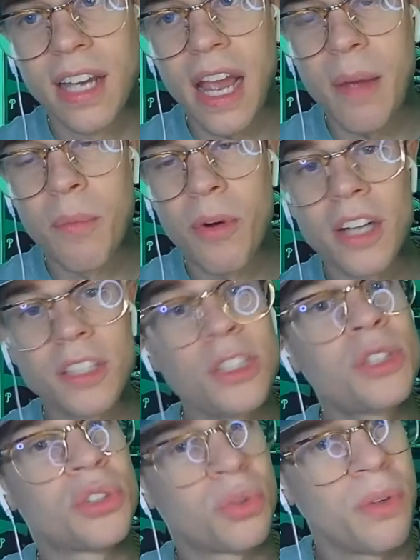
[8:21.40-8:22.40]
And we're not
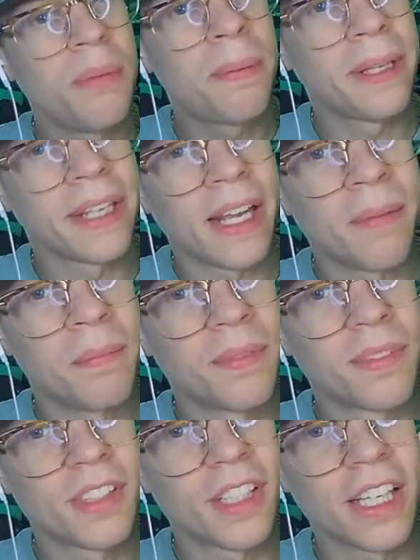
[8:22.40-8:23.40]
just sweeping them.
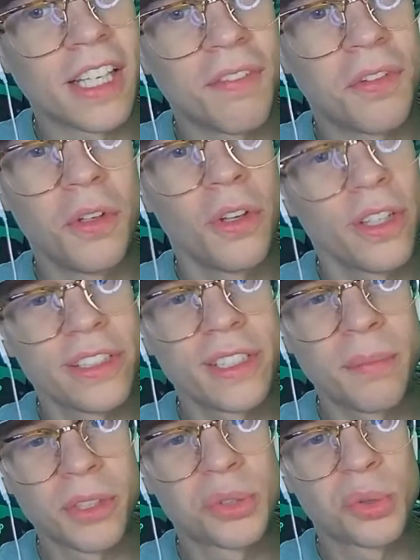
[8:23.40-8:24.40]
Like, if you look at
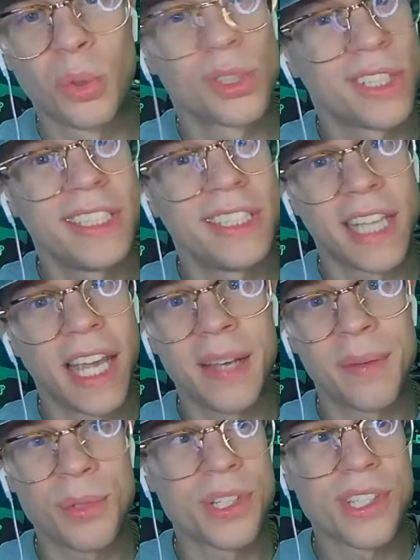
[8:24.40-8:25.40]
some of the scores of these
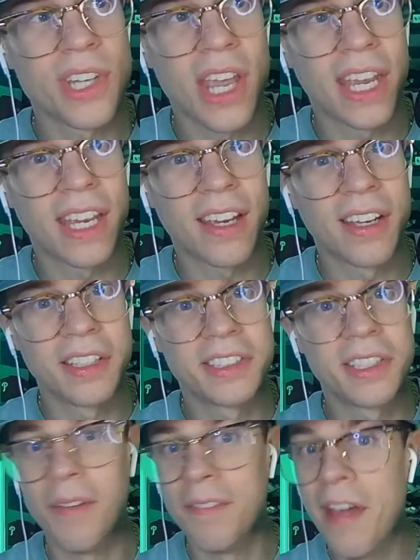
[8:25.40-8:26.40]
games, it's like it's
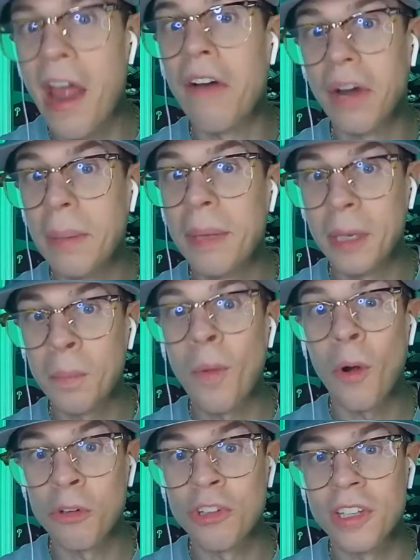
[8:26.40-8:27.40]
a very big
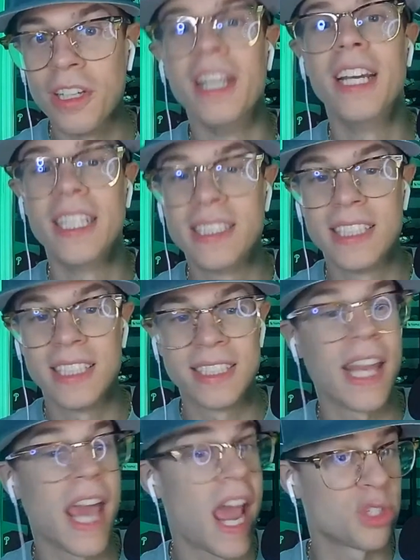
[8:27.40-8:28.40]
margin. It's
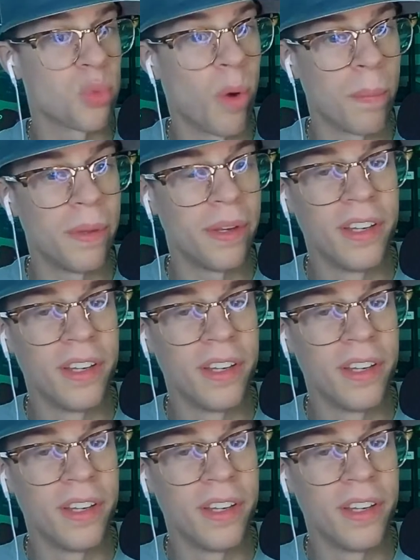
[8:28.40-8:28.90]
an ass whooping.